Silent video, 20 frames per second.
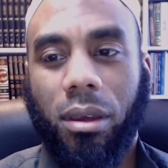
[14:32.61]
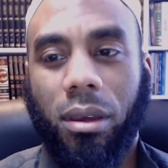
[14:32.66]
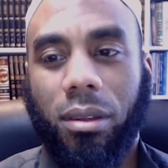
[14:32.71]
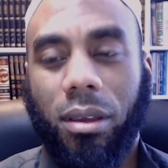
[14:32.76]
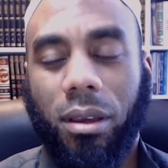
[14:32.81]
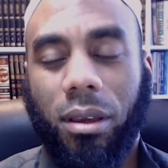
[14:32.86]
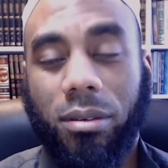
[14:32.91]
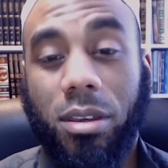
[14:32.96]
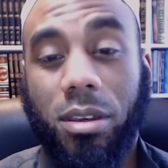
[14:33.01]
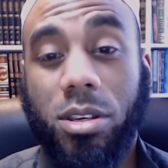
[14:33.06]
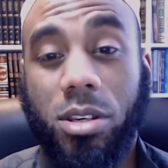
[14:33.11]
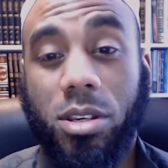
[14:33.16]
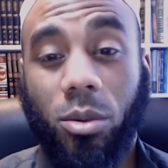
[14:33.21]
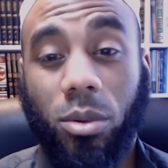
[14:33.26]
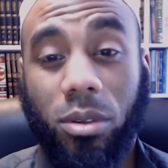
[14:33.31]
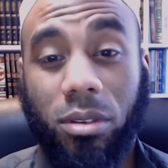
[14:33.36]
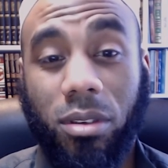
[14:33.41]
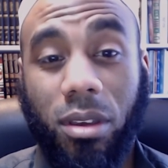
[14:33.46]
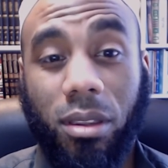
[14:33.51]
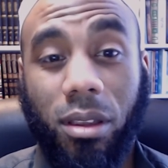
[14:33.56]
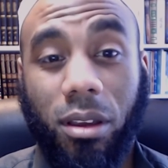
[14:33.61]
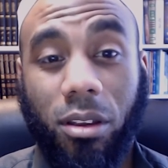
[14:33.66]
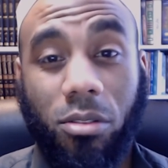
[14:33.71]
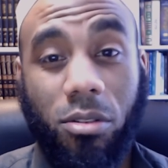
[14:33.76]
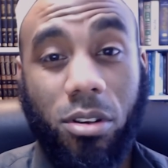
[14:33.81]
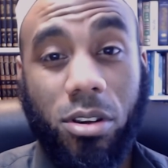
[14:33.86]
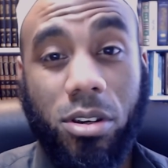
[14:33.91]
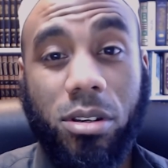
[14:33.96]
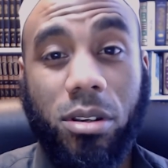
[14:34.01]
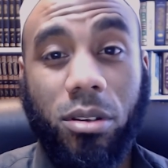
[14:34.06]
And our teachers would say that
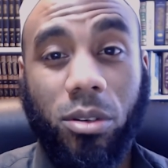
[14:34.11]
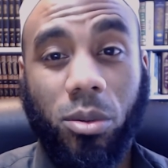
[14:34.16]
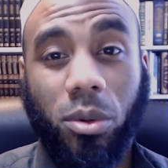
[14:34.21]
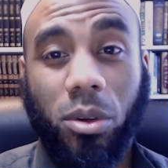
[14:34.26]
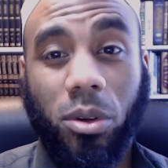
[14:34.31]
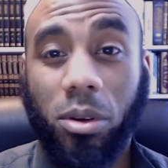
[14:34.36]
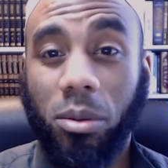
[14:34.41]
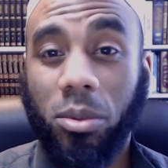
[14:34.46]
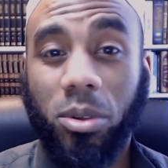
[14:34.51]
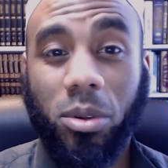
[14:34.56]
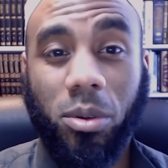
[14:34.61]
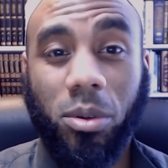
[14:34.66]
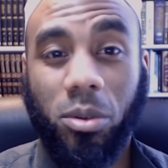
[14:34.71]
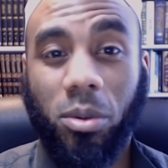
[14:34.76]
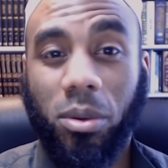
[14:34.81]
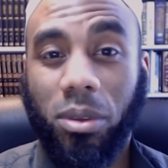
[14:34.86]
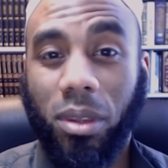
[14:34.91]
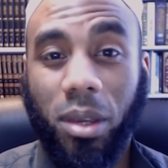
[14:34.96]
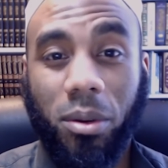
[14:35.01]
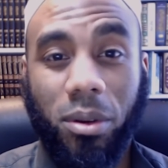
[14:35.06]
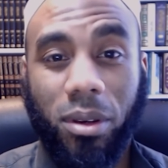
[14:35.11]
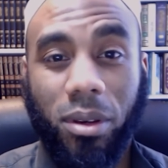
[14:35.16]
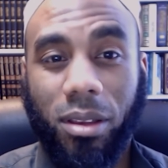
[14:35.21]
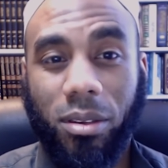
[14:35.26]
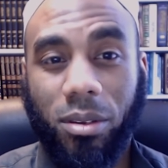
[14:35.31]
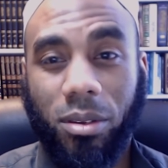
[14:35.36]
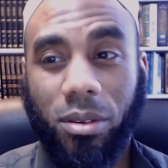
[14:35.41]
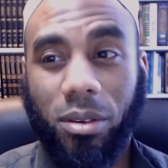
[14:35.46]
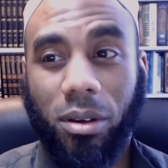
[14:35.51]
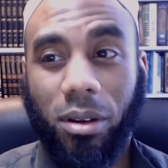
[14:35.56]
Christians would come to us when they would
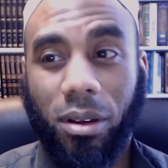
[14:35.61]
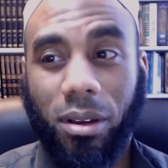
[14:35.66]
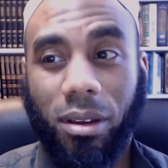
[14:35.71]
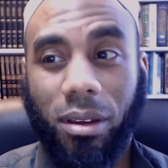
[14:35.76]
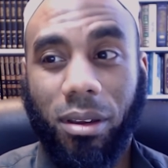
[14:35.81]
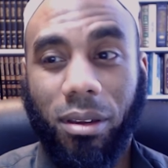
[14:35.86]
get stuck